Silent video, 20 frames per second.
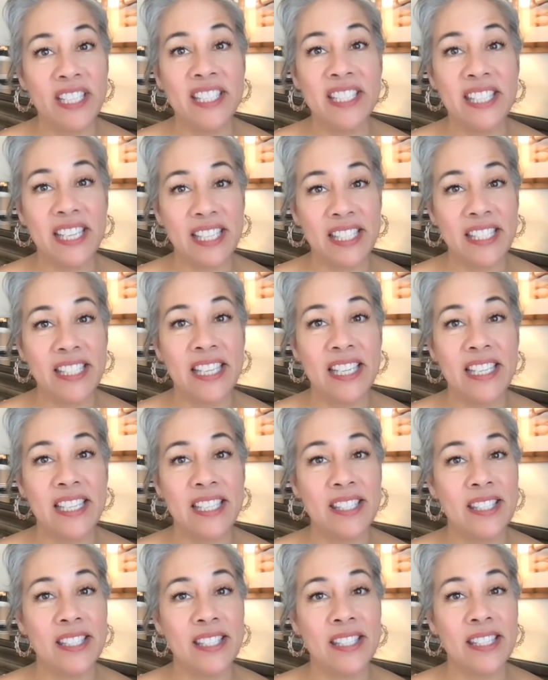60s,
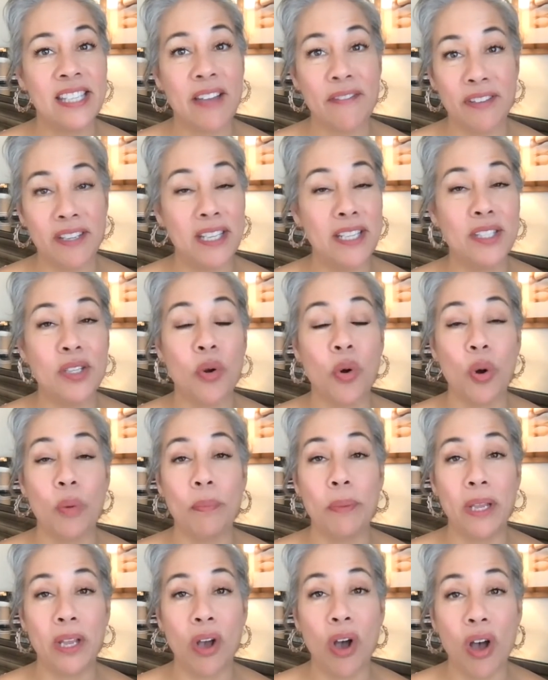70s, or
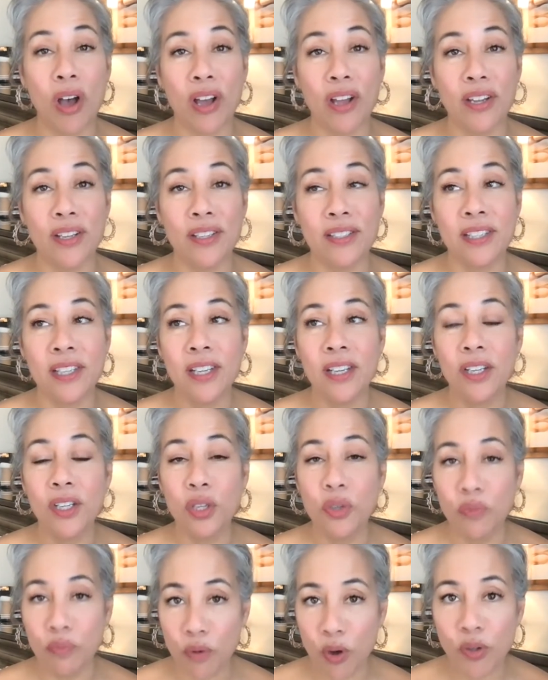beyond,
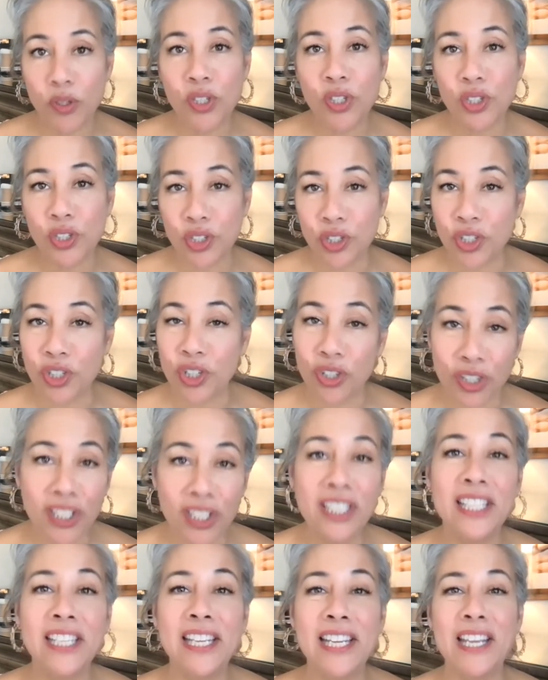you've most
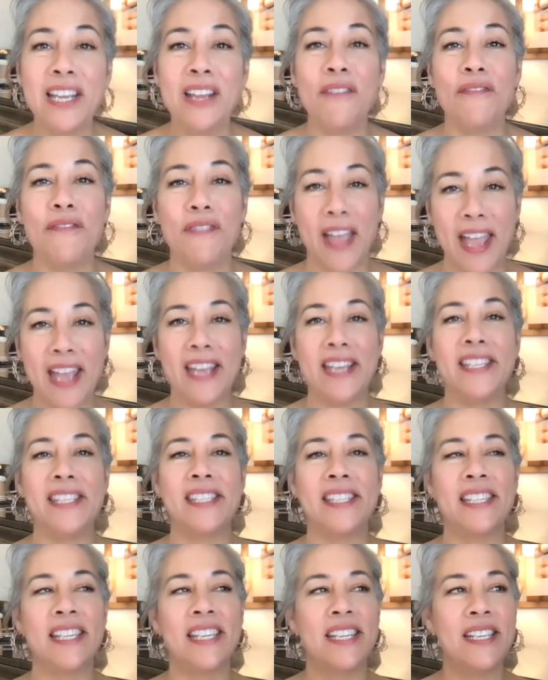certainly
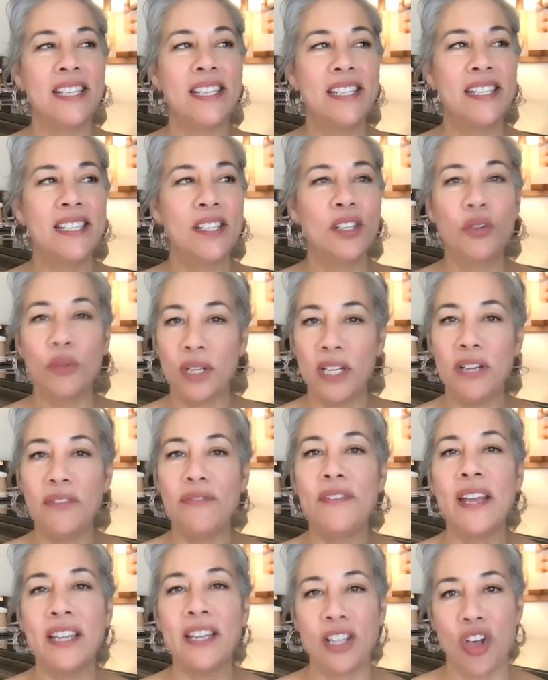faced grief
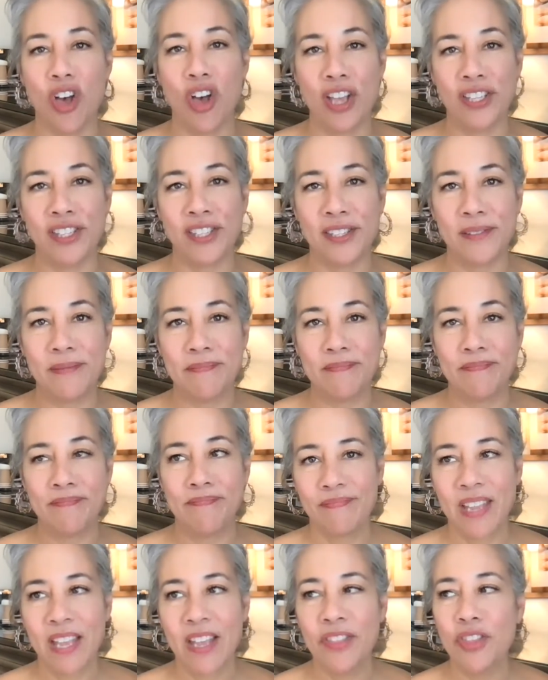and loss.
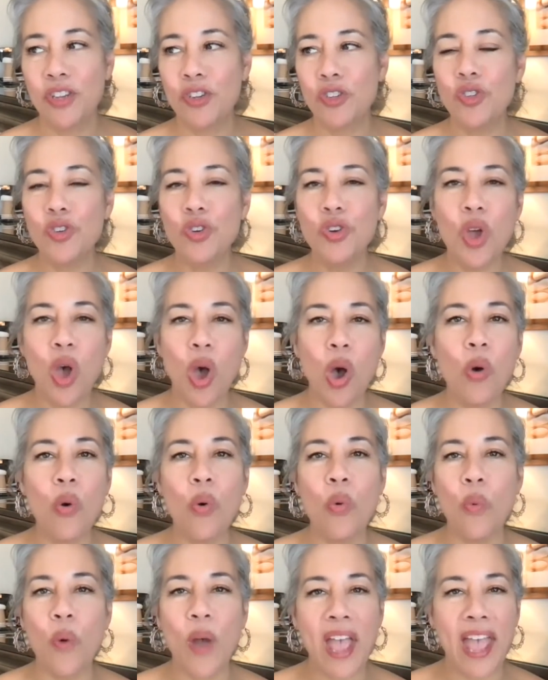There's no
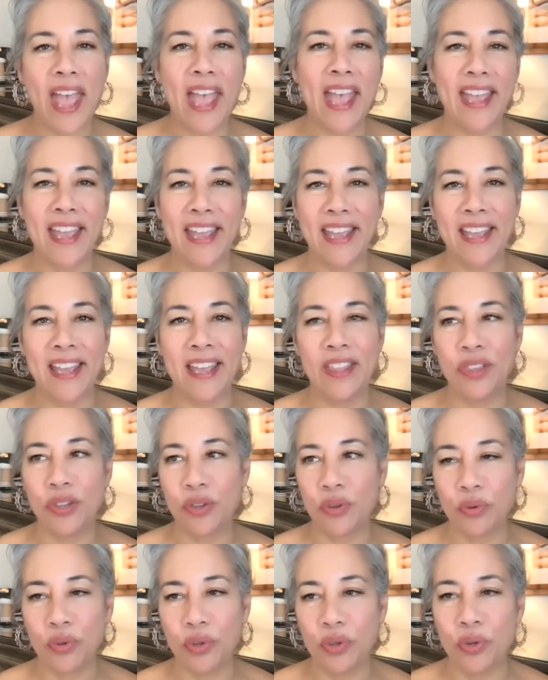way
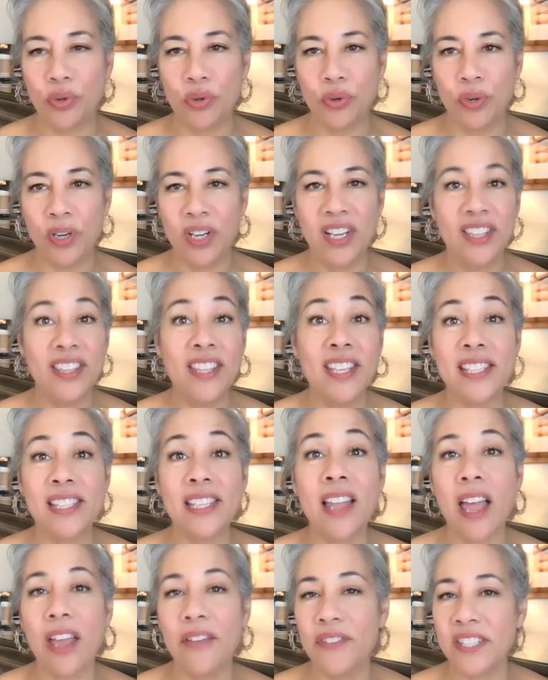through this
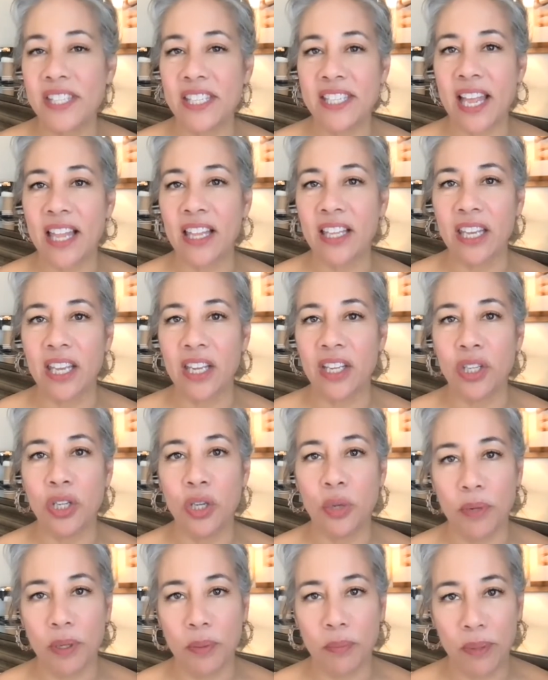life as a delicate
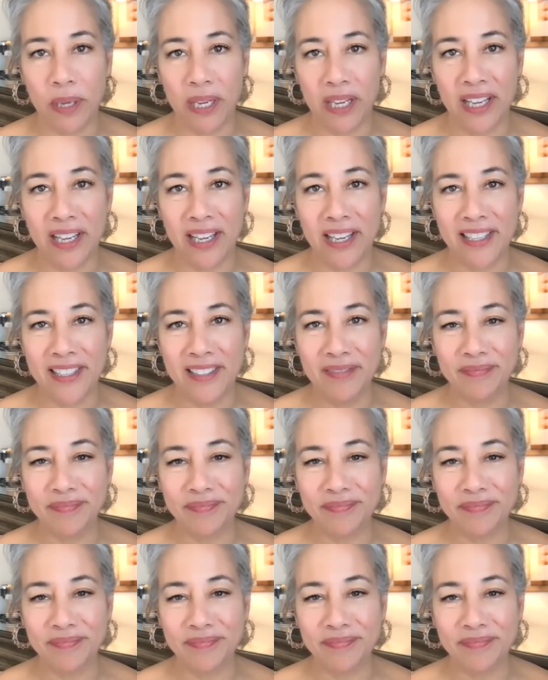human being